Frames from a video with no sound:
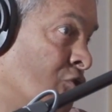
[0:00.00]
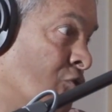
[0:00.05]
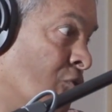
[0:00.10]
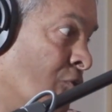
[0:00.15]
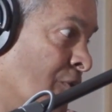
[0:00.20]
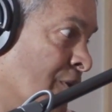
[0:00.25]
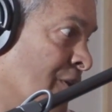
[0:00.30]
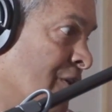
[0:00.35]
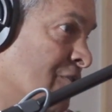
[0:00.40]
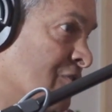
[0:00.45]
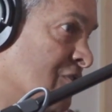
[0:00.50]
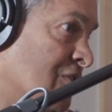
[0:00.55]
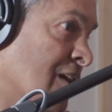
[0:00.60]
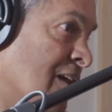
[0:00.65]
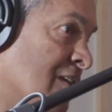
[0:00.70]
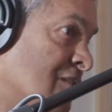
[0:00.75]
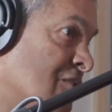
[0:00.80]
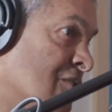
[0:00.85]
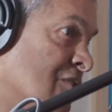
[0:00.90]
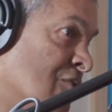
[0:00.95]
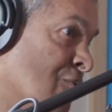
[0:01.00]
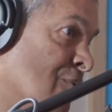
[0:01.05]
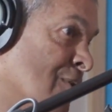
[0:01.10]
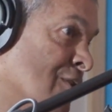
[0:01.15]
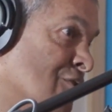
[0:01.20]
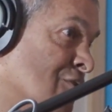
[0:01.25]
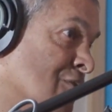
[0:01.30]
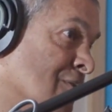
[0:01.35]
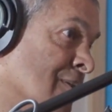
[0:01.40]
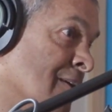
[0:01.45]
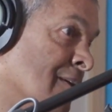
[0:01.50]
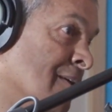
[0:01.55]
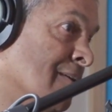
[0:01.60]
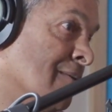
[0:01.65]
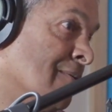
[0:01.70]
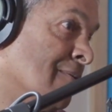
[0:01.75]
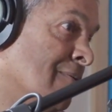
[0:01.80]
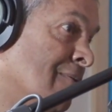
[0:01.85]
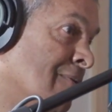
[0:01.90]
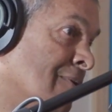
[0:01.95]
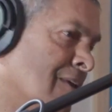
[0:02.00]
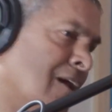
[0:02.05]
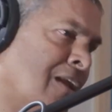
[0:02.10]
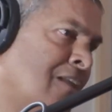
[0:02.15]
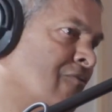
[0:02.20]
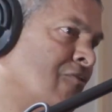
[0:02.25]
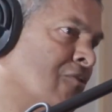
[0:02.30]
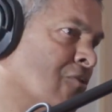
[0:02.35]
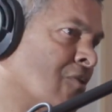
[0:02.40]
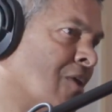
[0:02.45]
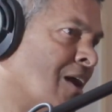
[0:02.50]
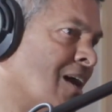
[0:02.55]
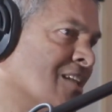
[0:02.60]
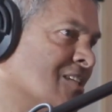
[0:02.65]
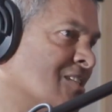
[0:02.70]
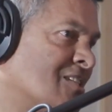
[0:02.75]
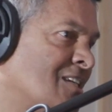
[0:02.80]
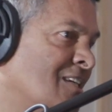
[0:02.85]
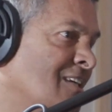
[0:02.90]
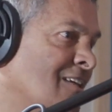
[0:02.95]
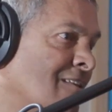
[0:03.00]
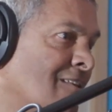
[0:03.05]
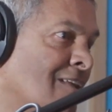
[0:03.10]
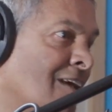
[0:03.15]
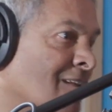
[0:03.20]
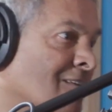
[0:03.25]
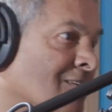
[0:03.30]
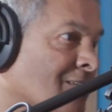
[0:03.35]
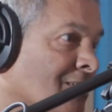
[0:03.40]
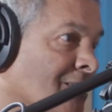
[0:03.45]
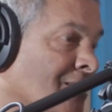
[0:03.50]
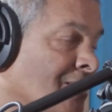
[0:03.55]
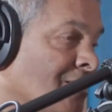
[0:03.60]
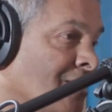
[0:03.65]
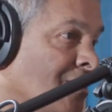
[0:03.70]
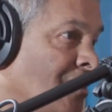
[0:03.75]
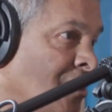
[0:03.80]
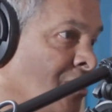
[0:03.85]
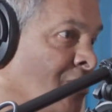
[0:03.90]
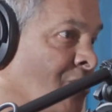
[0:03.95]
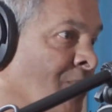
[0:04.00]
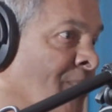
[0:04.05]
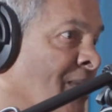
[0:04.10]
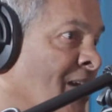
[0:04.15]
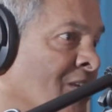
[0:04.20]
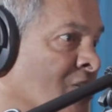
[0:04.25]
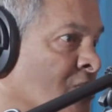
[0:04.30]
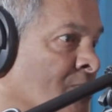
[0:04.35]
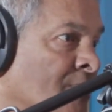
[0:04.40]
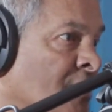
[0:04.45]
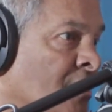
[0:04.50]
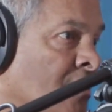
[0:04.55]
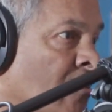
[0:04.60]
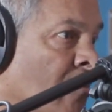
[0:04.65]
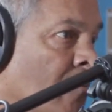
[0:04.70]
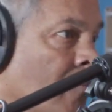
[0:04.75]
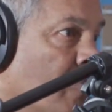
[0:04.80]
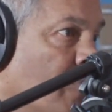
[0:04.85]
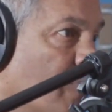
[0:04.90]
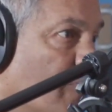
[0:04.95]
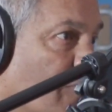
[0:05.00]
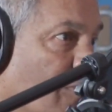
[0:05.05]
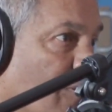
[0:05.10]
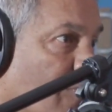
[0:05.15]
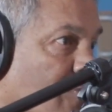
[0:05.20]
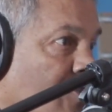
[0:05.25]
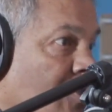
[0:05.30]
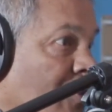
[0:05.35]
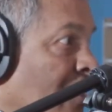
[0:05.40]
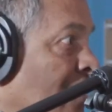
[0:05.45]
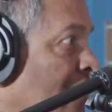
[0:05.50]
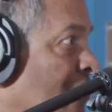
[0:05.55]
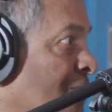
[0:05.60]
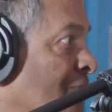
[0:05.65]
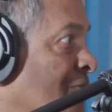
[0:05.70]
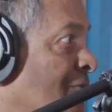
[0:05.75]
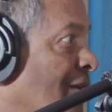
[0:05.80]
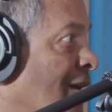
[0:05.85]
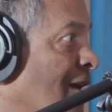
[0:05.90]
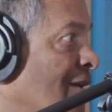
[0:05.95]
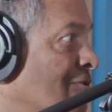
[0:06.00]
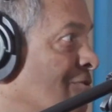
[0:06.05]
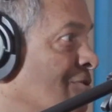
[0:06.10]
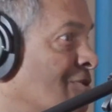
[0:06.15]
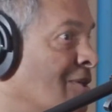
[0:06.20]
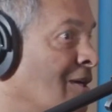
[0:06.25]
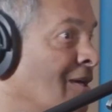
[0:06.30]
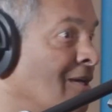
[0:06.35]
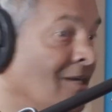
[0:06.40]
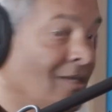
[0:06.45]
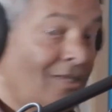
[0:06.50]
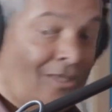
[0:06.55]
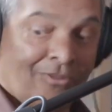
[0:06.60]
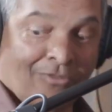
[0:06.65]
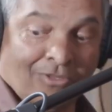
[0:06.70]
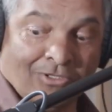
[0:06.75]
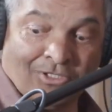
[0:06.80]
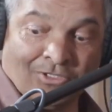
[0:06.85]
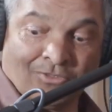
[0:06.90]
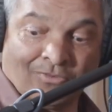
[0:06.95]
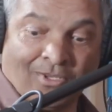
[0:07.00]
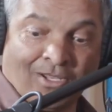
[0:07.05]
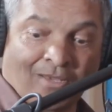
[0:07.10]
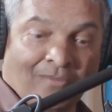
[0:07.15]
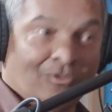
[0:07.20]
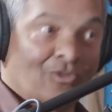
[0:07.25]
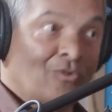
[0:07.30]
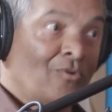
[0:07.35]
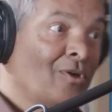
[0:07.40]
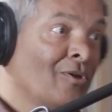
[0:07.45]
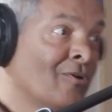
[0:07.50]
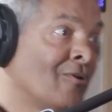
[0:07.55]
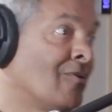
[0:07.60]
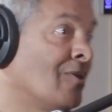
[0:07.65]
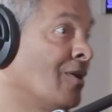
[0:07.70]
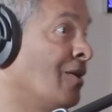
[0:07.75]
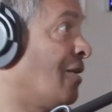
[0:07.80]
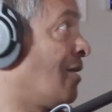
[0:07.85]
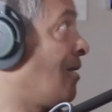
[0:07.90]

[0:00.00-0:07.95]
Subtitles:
to reach that sequentially. And if you can't see that in your management company and you try to say, this is what I'm doing on the